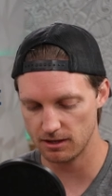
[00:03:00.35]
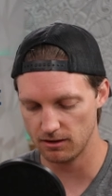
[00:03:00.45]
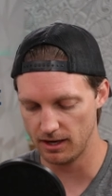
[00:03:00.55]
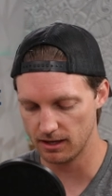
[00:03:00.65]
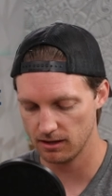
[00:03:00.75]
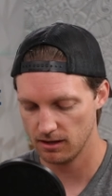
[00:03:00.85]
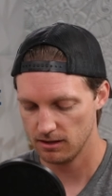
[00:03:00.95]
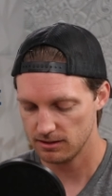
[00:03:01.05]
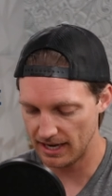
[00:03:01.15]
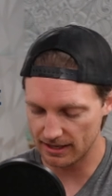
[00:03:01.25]
that are like
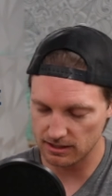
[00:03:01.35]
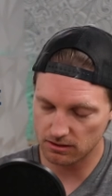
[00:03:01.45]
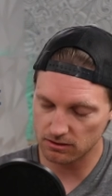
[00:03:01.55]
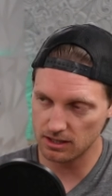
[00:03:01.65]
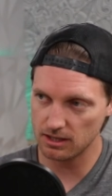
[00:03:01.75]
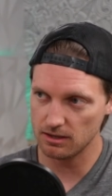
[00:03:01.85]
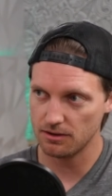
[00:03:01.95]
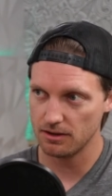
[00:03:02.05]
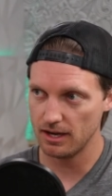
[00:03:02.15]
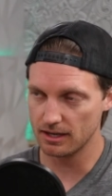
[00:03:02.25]
technically
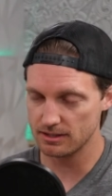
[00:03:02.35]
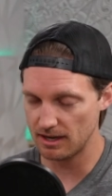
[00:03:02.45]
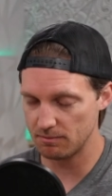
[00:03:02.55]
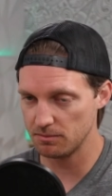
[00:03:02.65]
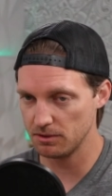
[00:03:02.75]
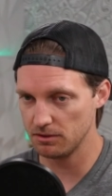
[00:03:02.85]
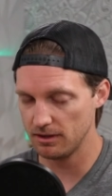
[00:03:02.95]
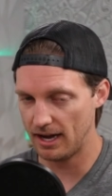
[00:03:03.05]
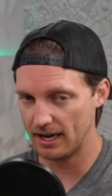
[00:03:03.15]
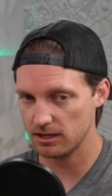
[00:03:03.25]

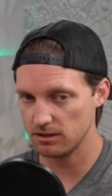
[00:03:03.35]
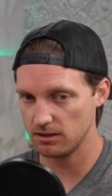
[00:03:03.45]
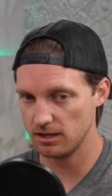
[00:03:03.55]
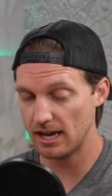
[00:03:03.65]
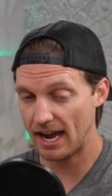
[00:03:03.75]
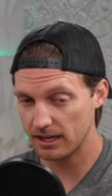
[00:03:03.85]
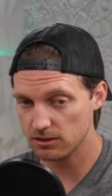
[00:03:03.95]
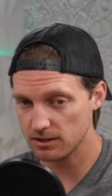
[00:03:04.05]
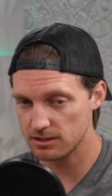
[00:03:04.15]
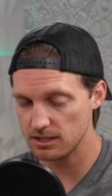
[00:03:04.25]
acceptable
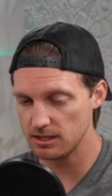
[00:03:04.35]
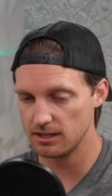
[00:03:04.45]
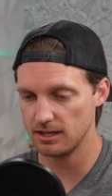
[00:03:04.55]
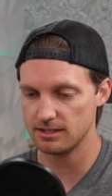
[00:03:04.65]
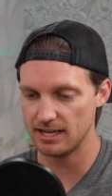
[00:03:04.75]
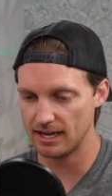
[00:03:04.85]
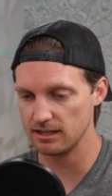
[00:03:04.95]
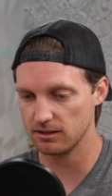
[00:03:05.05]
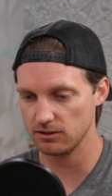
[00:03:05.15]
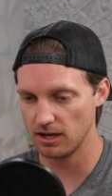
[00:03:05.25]
inaccuracy, and then
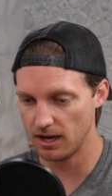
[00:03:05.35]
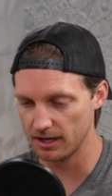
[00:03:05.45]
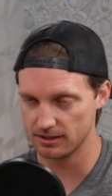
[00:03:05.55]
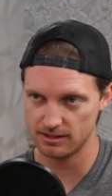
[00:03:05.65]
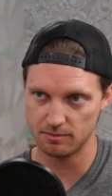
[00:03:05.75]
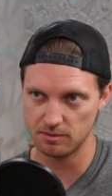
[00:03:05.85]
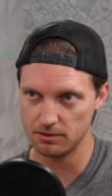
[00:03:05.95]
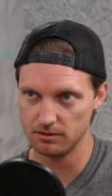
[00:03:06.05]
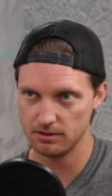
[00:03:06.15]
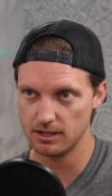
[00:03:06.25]
technically
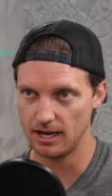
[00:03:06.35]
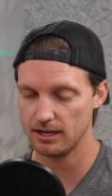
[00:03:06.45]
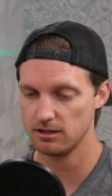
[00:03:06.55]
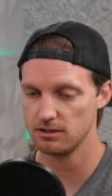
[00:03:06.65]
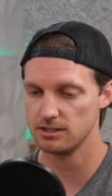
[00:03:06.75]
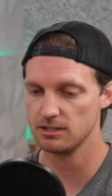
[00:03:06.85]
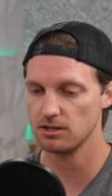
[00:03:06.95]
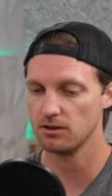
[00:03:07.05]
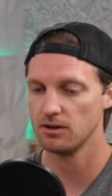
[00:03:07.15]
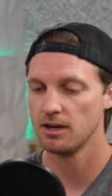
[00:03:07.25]
unacceptable inaccuracy.
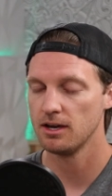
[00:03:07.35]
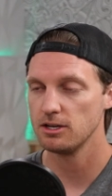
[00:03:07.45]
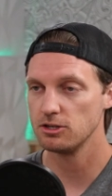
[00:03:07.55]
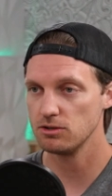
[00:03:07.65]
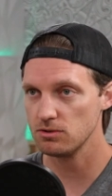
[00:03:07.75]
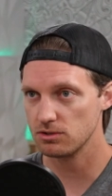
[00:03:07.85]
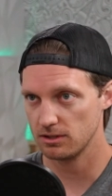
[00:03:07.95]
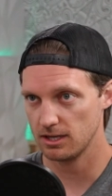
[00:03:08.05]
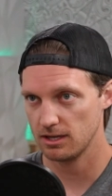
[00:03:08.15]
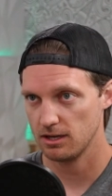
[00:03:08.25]
So
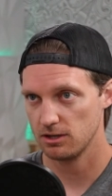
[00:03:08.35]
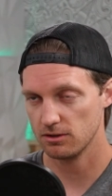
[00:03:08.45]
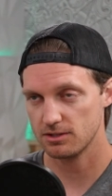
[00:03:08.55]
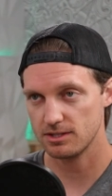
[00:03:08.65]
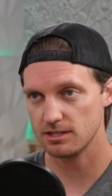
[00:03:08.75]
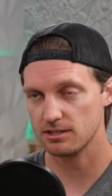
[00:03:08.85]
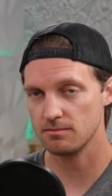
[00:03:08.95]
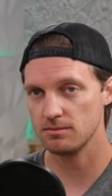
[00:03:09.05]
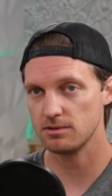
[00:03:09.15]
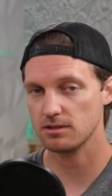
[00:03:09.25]
usually your
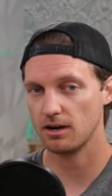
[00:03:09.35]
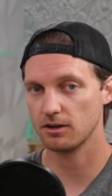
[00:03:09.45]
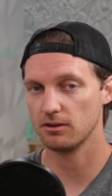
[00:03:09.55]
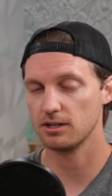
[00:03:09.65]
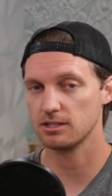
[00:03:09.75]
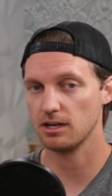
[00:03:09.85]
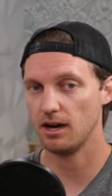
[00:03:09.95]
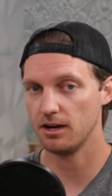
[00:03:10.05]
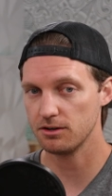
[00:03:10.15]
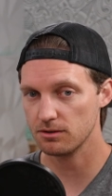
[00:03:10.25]
systems are going to
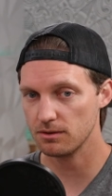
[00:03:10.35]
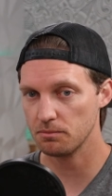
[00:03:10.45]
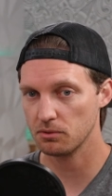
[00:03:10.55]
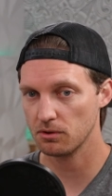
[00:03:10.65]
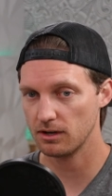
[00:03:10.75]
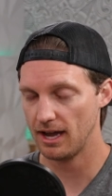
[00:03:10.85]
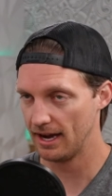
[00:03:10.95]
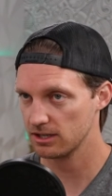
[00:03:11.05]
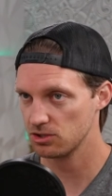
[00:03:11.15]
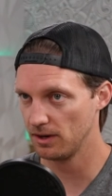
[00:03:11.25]
underreport
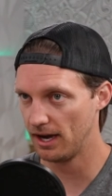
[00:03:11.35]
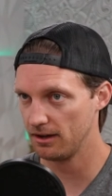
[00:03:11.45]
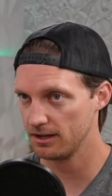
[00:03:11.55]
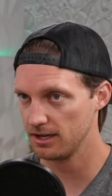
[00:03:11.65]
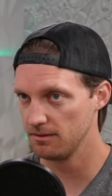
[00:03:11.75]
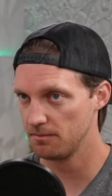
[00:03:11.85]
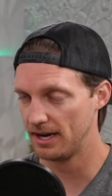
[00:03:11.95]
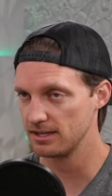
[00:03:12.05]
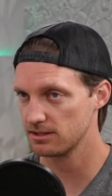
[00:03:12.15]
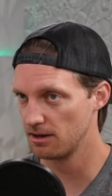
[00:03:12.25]
actuality
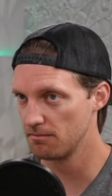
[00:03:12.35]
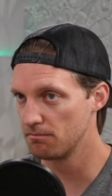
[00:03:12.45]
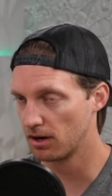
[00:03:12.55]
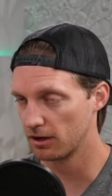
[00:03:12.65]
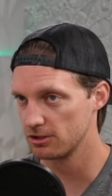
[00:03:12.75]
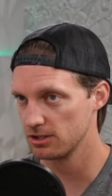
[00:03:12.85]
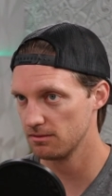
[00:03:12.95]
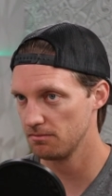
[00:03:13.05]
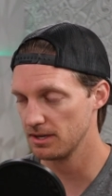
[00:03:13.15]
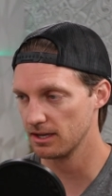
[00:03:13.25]
by some
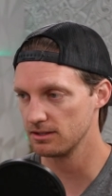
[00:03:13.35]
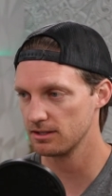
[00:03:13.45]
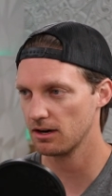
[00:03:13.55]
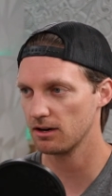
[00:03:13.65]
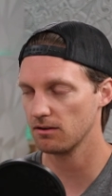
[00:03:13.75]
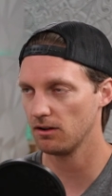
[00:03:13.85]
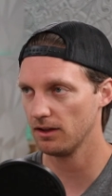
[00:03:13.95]
margin, because there are